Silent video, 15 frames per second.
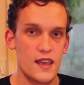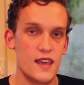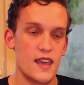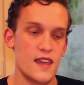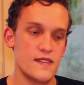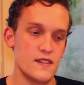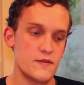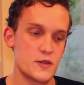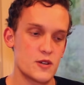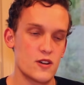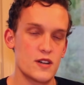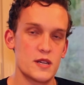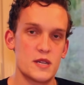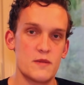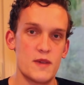and they've
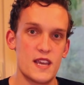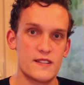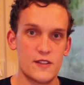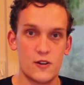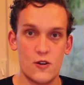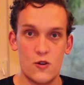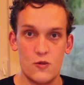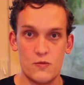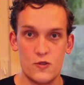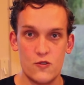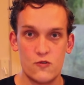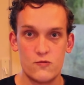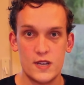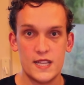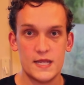started to make their own
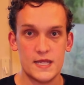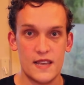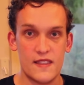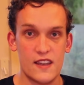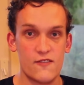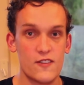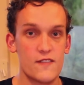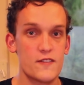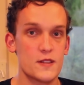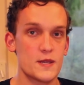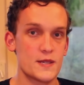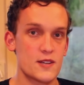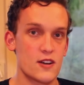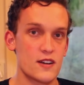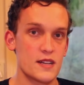movements, and they've even
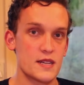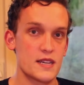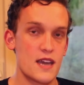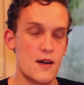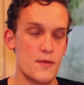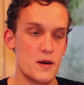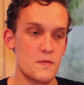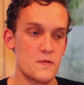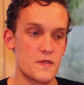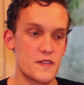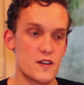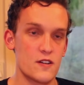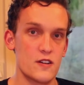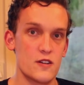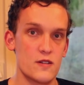started to come up with
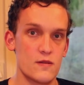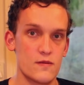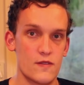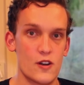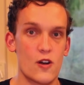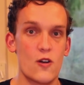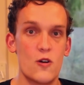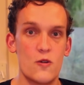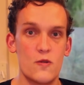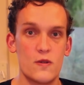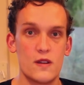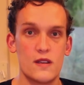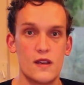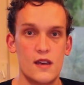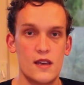their
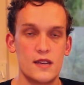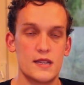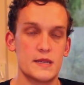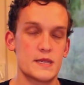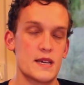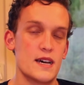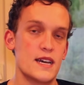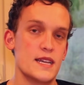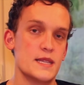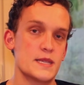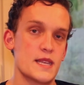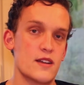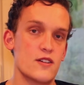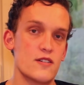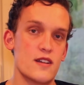own designs
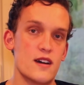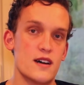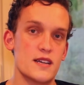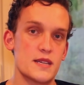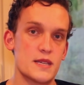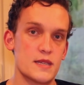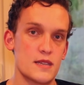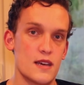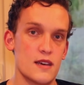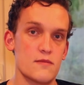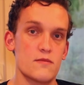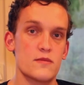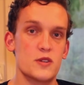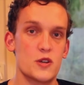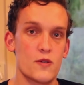that are not
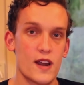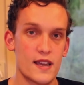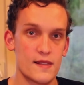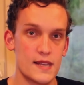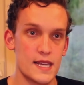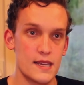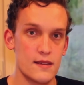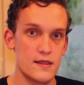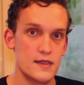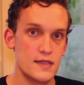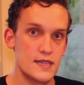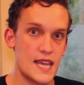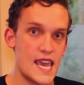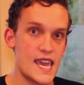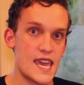directly
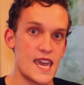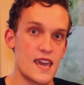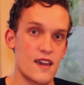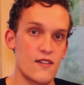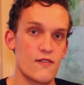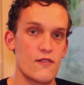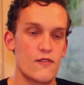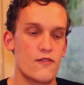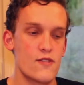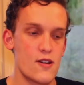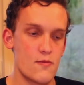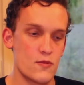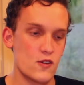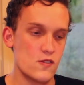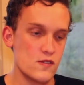taking
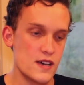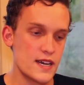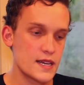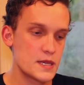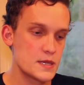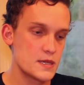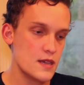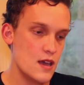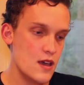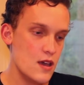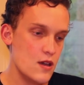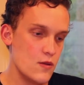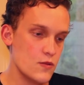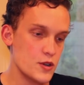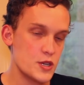from Rolex,
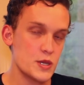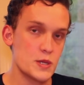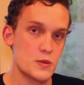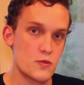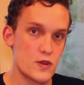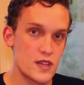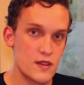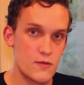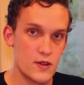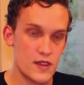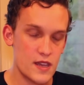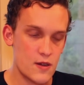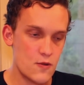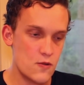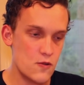which is really,
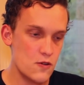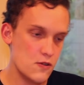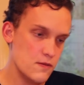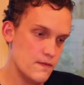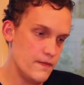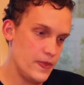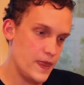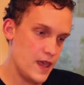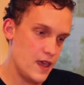really cool.